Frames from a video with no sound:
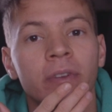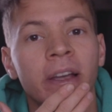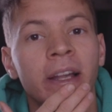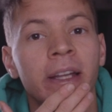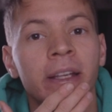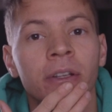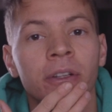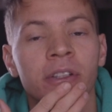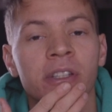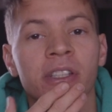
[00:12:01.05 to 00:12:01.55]

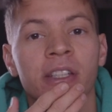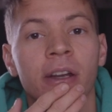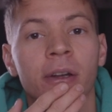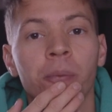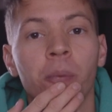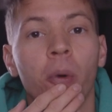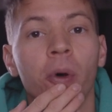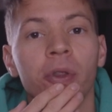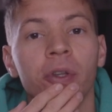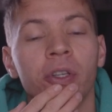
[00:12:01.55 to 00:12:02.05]
really
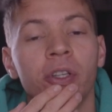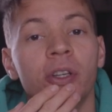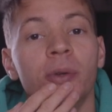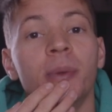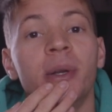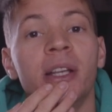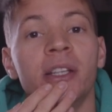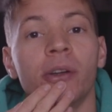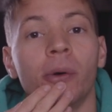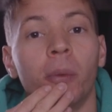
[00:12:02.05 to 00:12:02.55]
understand what the
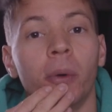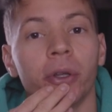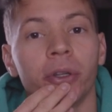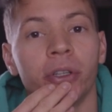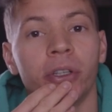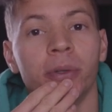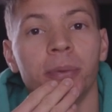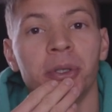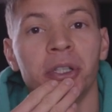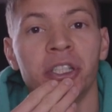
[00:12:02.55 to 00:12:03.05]
human is or what
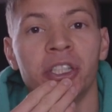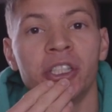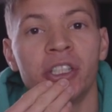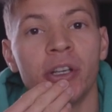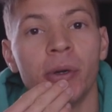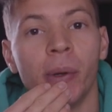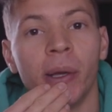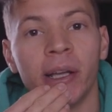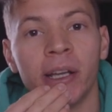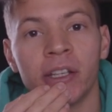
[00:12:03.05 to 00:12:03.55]
the human is
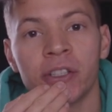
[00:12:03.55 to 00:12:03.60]
doing.